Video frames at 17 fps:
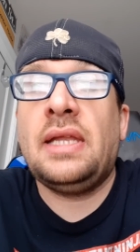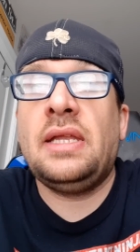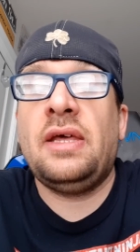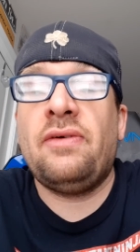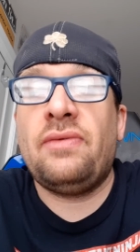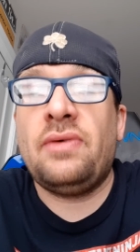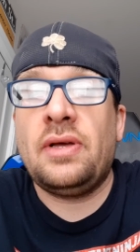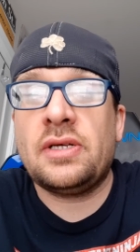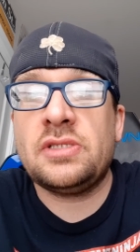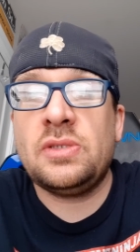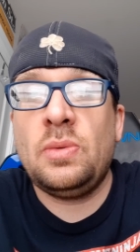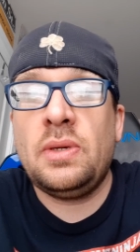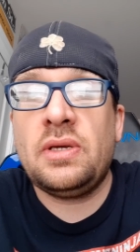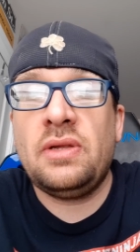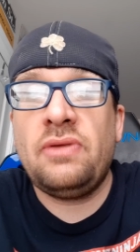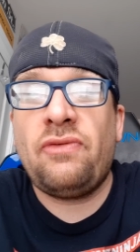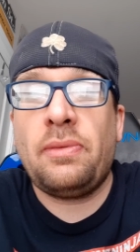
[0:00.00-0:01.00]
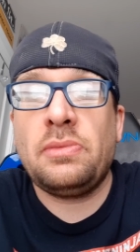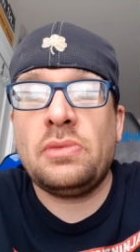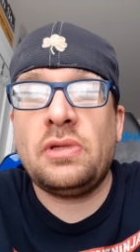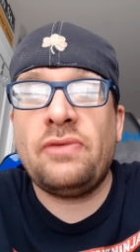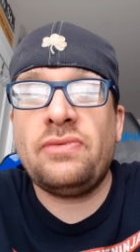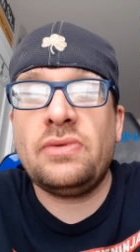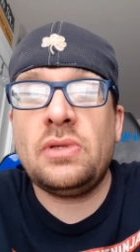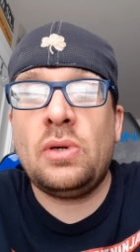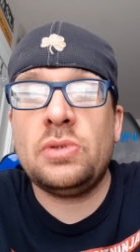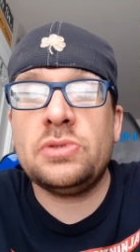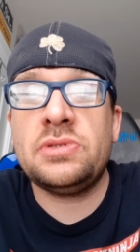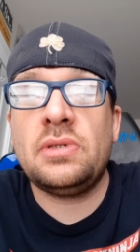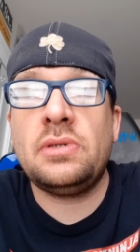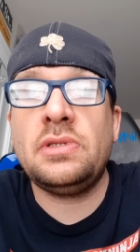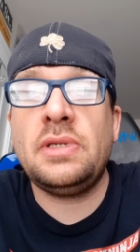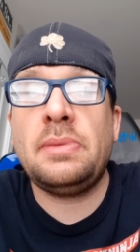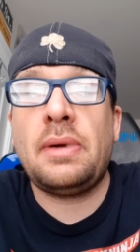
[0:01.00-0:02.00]
and have an excellent weekend from the lovely host
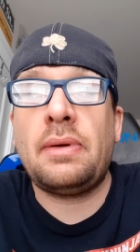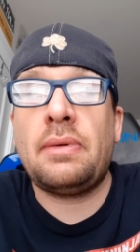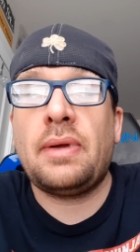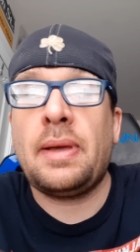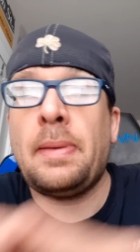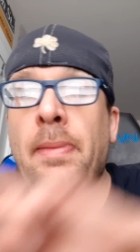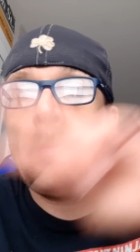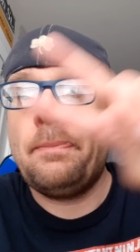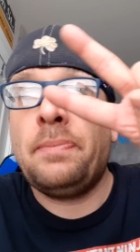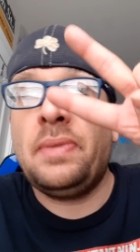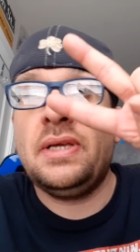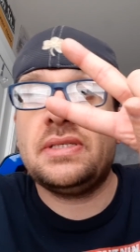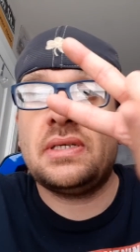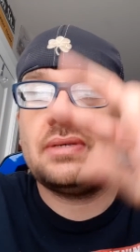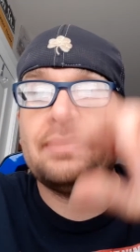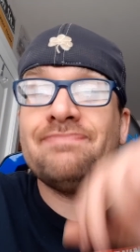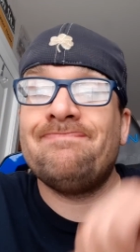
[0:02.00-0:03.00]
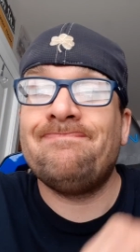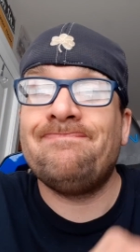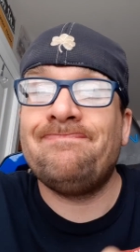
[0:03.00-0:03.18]
there, Team RyRy. Peace out.